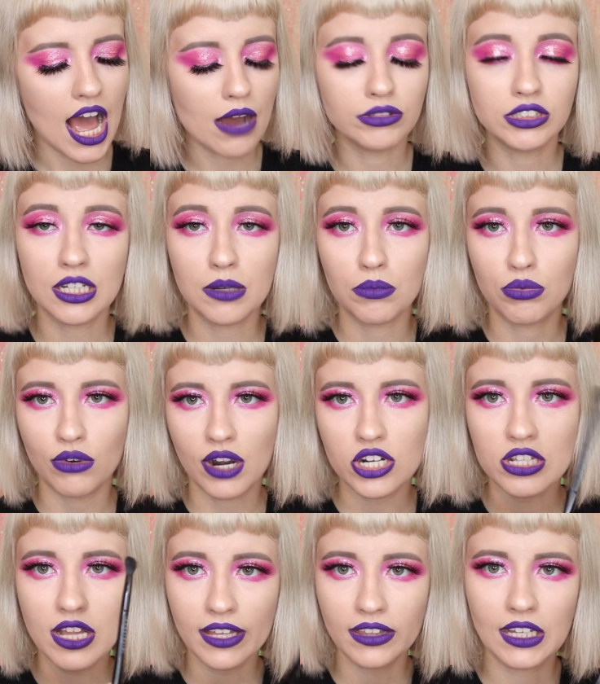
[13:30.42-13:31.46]
I would say a
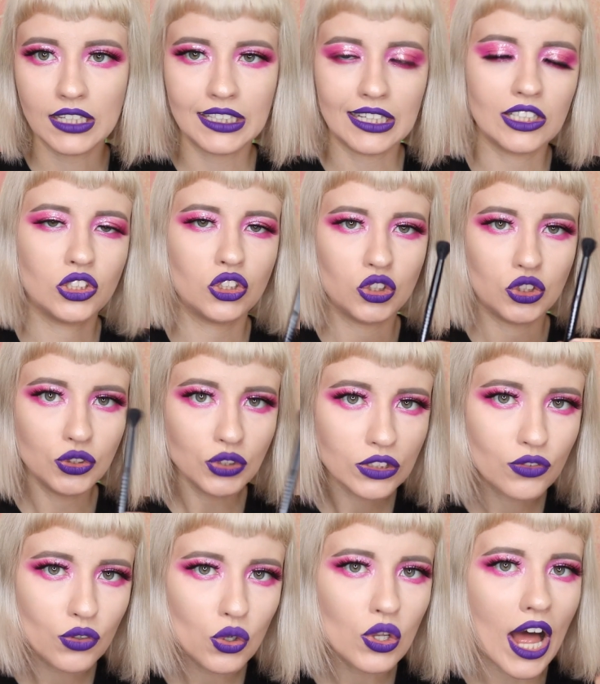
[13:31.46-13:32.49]
brush like this that is
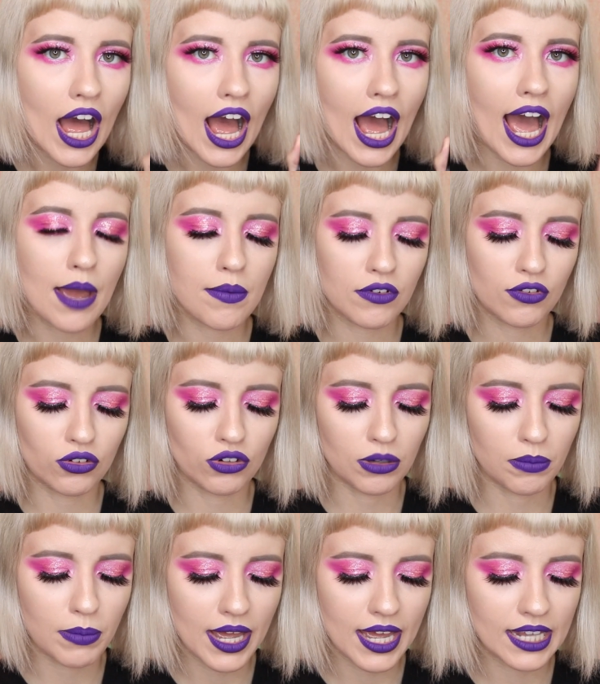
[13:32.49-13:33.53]
useful, I
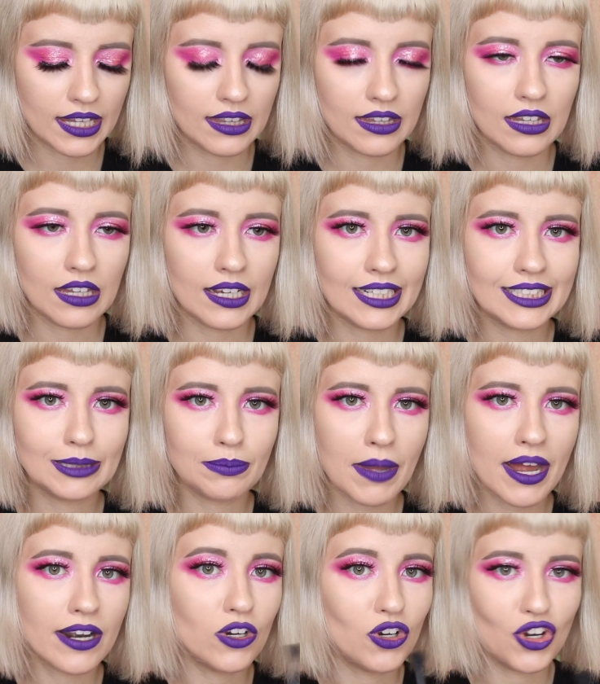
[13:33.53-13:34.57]
prefer, but it's
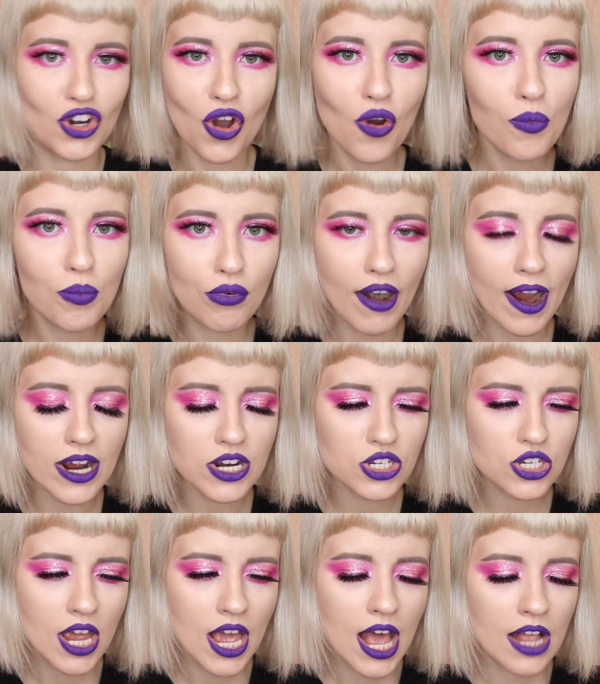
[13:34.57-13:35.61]
better no
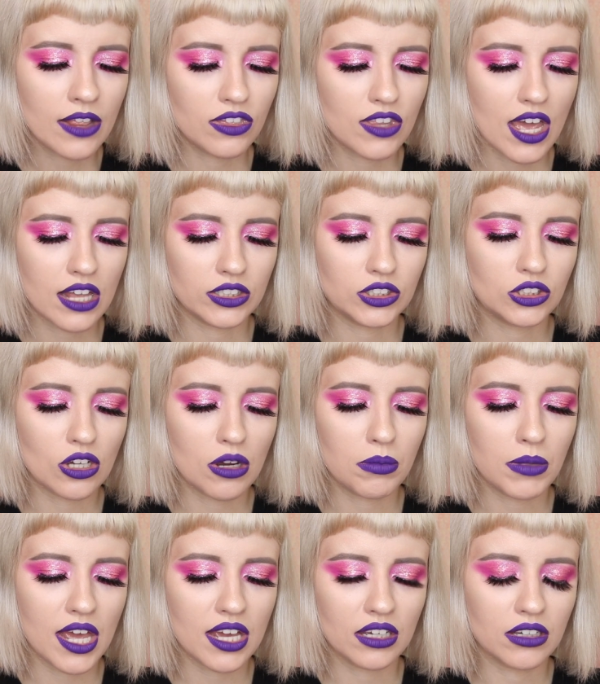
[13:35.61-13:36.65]
brush than
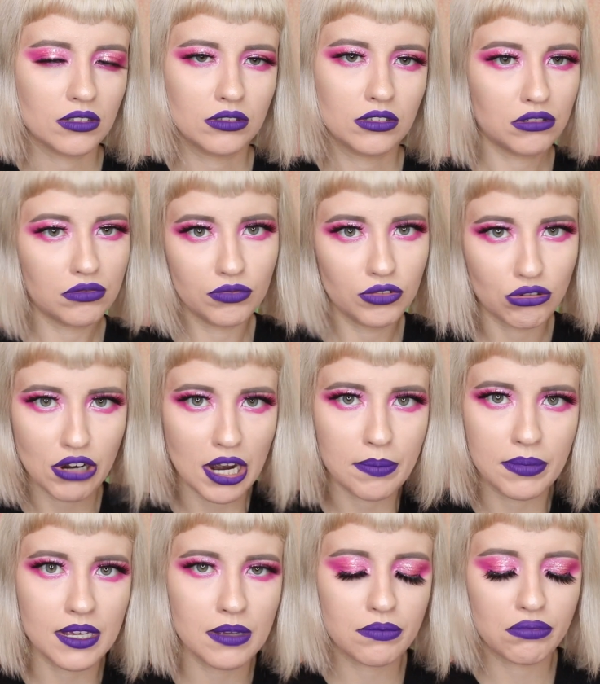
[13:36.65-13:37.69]
some like
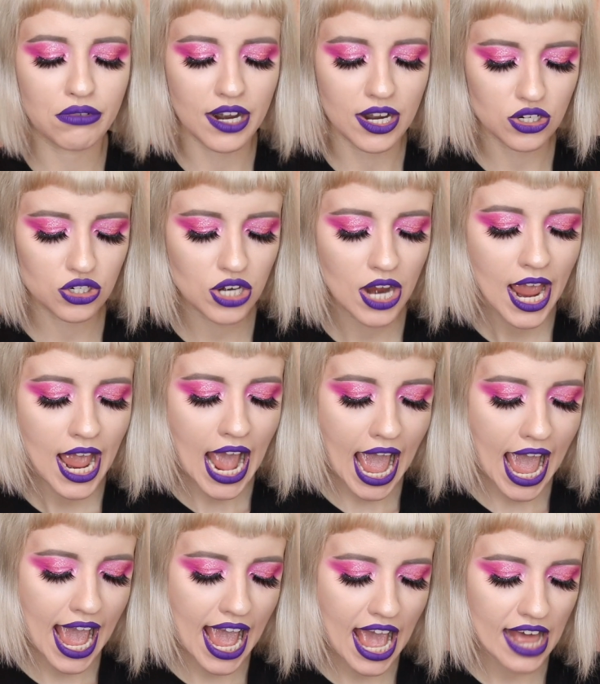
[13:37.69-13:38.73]
crappy brush.
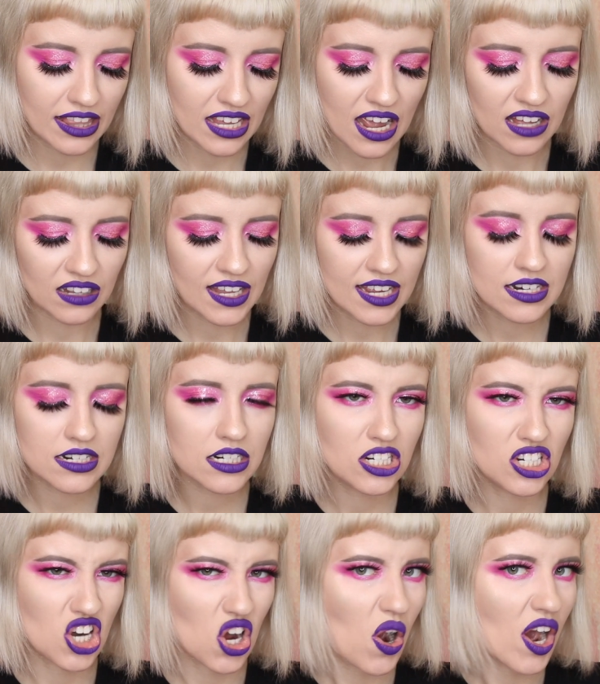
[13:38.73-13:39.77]
And the eyeliner,
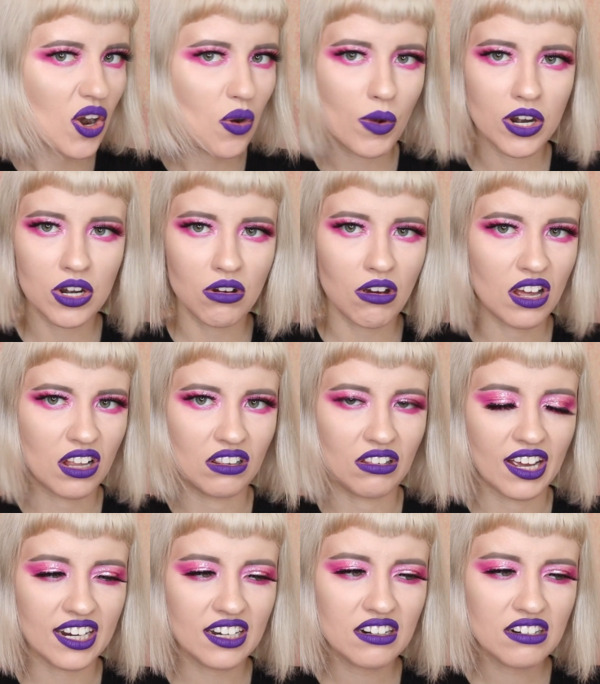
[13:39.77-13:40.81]
no, I don't want no
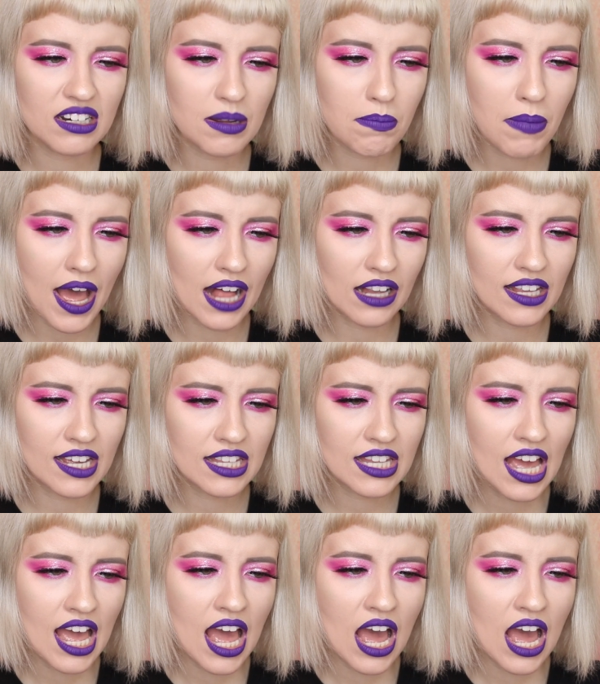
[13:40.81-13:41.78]
eyeliner in the palette.